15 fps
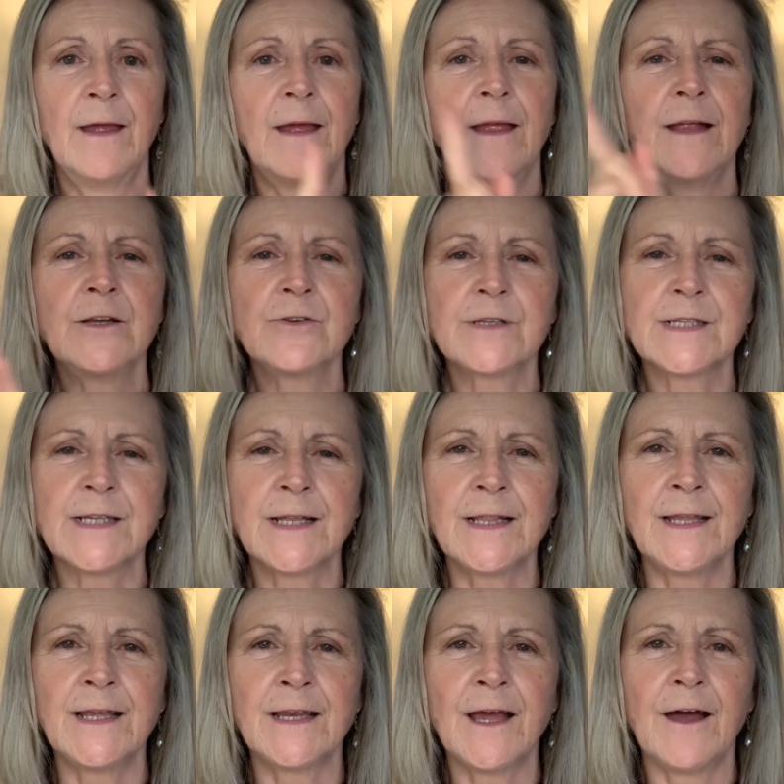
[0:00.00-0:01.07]

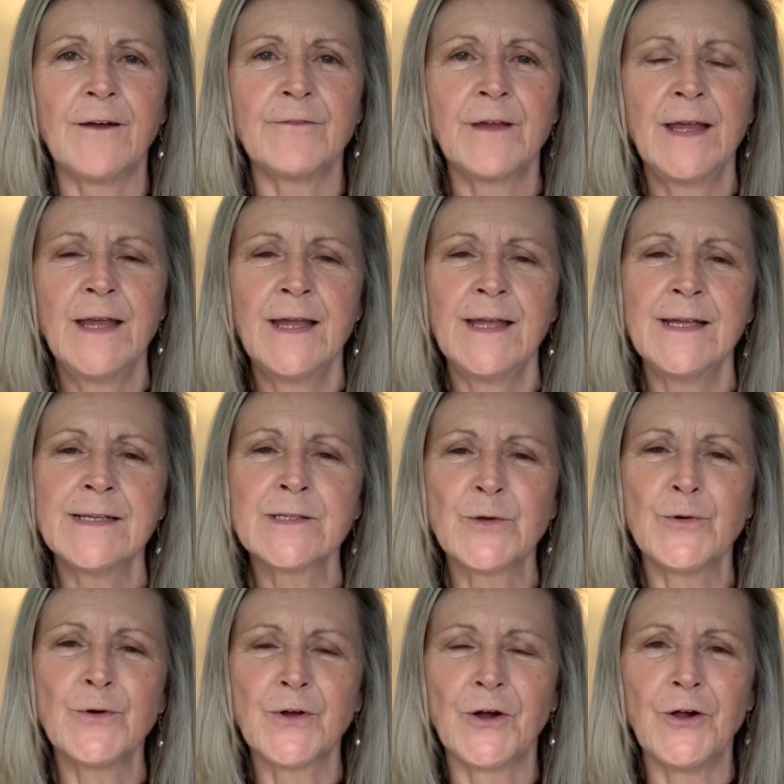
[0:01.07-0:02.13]
Interestingly enough, his
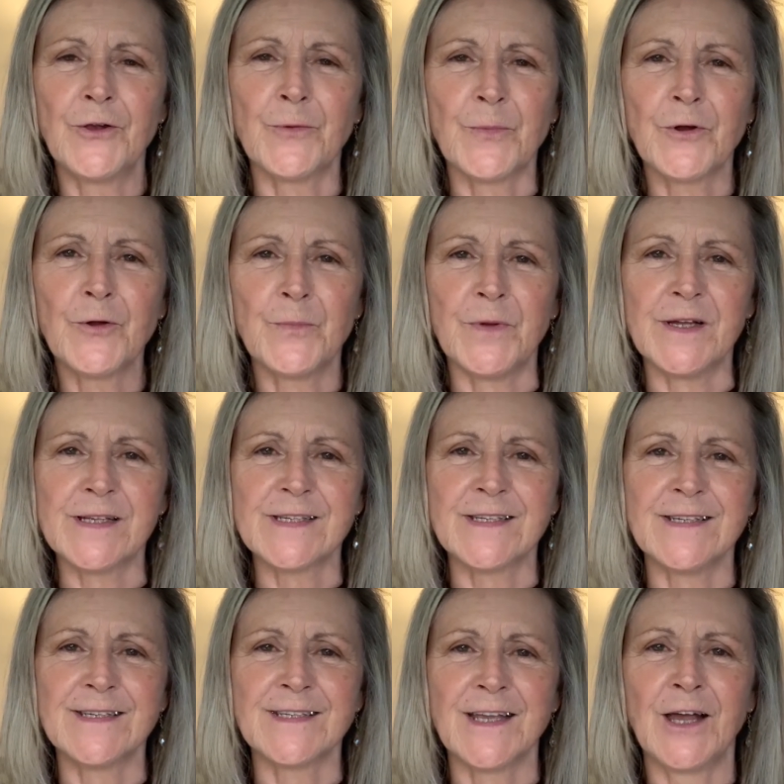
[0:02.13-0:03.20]
whole call to purpose
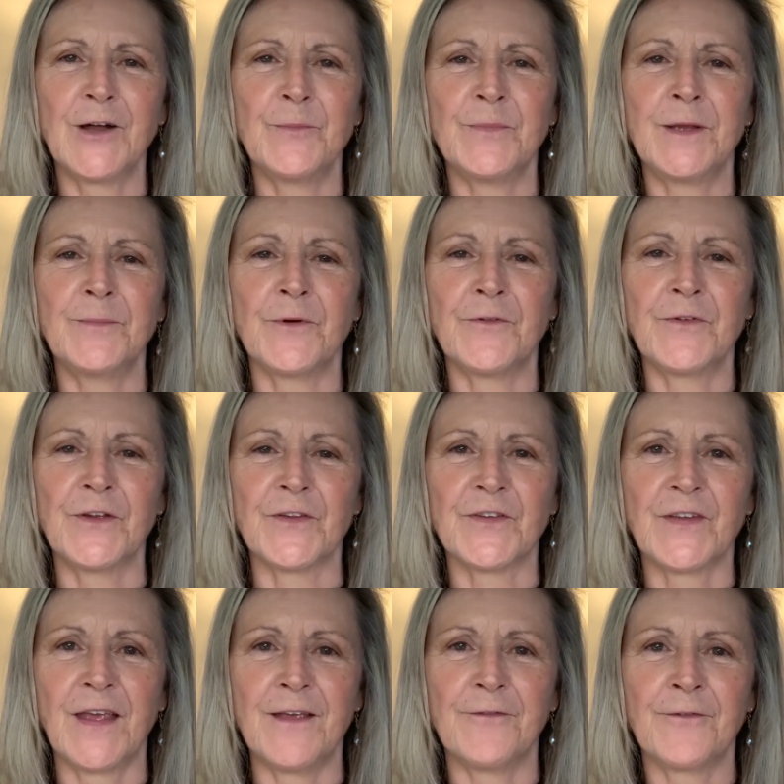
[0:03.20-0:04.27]
is to help people feel
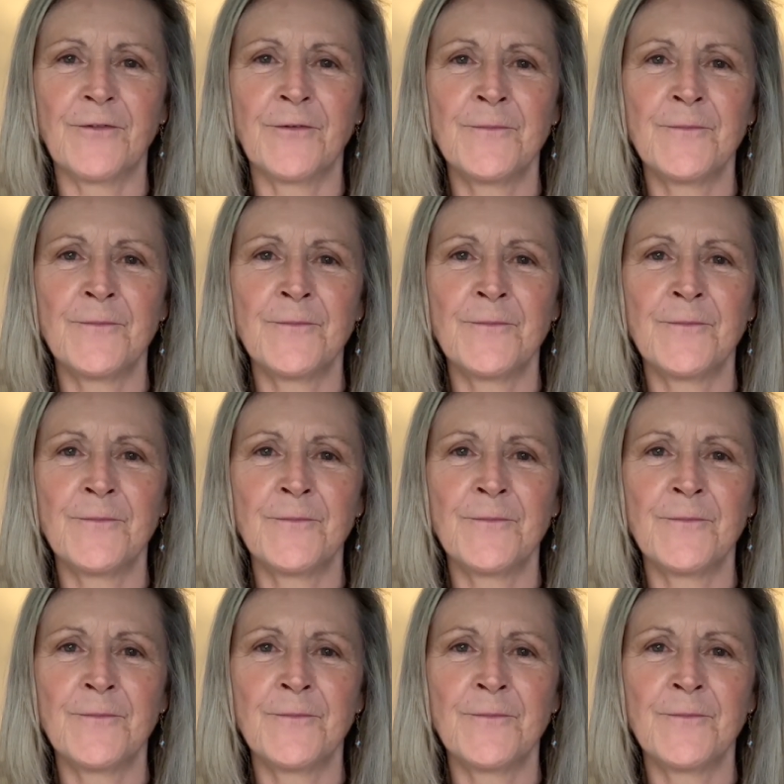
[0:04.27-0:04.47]
safe.